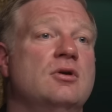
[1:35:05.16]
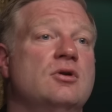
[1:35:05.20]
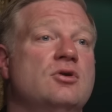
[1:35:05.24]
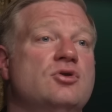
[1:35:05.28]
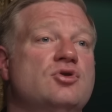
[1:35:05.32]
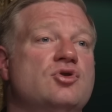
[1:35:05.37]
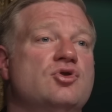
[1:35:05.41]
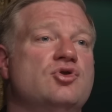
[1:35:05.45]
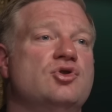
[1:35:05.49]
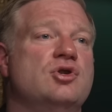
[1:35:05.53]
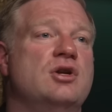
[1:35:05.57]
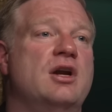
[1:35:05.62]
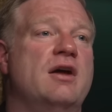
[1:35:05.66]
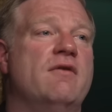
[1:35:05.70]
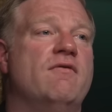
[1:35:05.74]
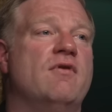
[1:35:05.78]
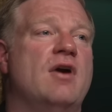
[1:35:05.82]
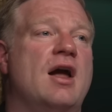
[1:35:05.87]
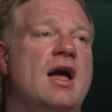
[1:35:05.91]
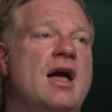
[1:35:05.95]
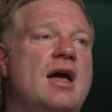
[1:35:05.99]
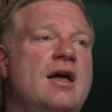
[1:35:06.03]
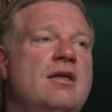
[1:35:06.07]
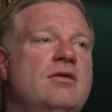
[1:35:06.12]
So she
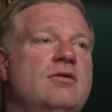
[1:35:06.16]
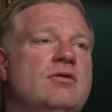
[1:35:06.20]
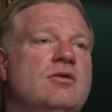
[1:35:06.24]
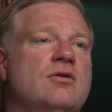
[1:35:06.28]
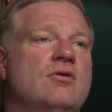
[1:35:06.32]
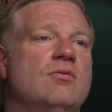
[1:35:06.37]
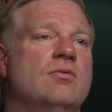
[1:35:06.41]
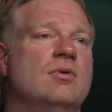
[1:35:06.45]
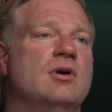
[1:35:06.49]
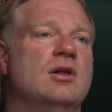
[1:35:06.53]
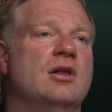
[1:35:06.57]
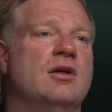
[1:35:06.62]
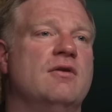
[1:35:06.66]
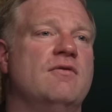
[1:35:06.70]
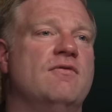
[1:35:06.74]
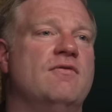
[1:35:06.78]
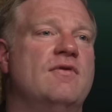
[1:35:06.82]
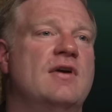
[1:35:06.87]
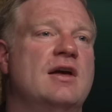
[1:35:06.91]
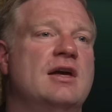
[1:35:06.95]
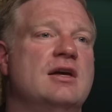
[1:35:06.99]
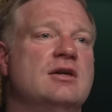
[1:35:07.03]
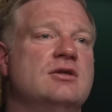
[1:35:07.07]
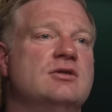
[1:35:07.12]
never had to really
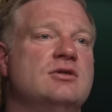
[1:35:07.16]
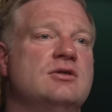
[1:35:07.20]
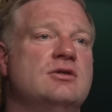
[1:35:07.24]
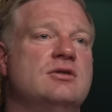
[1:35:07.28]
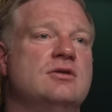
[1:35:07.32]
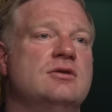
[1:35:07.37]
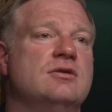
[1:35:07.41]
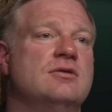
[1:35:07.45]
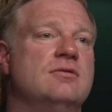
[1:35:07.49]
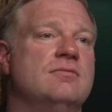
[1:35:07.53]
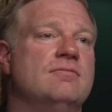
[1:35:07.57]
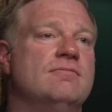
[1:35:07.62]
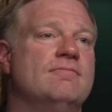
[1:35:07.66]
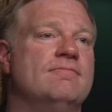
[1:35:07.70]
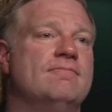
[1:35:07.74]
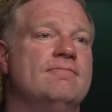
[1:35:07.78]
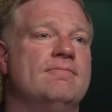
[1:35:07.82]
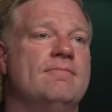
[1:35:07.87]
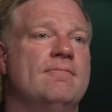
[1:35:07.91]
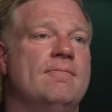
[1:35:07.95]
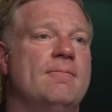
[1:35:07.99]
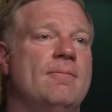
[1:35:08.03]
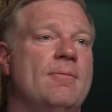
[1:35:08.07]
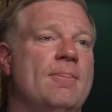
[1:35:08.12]
face,
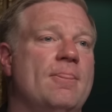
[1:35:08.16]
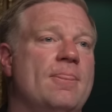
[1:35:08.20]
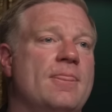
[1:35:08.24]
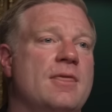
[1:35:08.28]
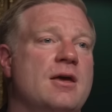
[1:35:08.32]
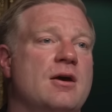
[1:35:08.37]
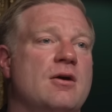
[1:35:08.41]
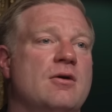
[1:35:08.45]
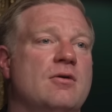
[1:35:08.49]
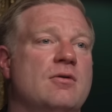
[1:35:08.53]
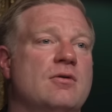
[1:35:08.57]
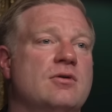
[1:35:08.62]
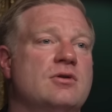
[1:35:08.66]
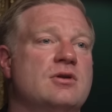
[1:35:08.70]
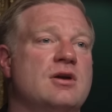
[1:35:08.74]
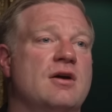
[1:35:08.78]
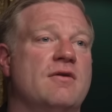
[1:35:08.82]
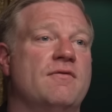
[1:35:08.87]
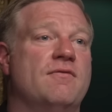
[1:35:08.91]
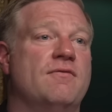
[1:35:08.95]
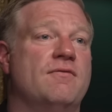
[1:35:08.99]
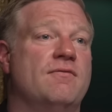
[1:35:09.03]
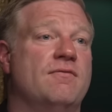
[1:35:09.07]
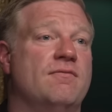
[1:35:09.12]
you know,
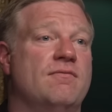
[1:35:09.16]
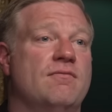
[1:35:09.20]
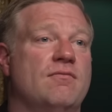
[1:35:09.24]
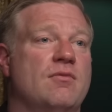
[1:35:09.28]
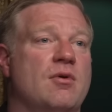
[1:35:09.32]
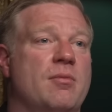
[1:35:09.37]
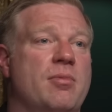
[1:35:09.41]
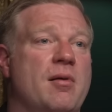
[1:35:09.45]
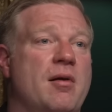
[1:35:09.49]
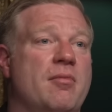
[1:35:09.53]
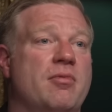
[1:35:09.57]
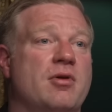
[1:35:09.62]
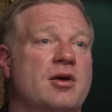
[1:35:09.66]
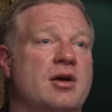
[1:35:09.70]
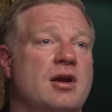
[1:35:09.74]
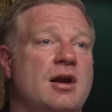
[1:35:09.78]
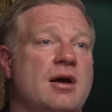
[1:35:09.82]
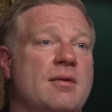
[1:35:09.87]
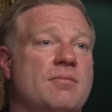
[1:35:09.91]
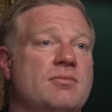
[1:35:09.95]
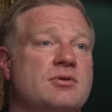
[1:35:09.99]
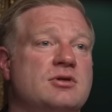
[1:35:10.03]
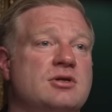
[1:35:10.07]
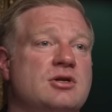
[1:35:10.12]
tough Republican
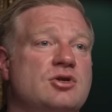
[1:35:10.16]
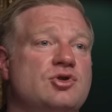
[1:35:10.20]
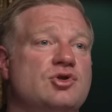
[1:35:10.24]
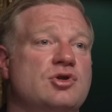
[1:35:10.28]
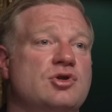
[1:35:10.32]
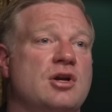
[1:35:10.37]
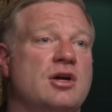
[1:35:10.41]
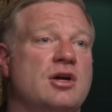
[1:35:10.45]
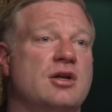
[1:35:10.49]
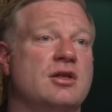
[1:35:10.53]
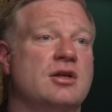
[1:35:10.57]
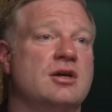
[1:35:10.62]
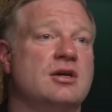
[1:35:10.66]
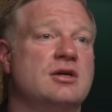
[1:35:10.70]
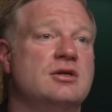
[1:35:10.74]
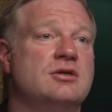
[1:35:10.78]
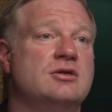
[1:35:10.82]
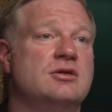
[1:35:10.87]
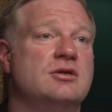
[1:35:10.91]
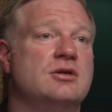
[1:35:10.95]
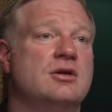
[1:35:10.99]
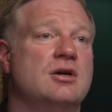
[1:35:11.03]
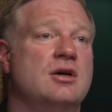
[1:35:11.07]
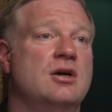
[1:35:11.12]
opposition on
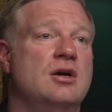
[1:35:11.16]
this.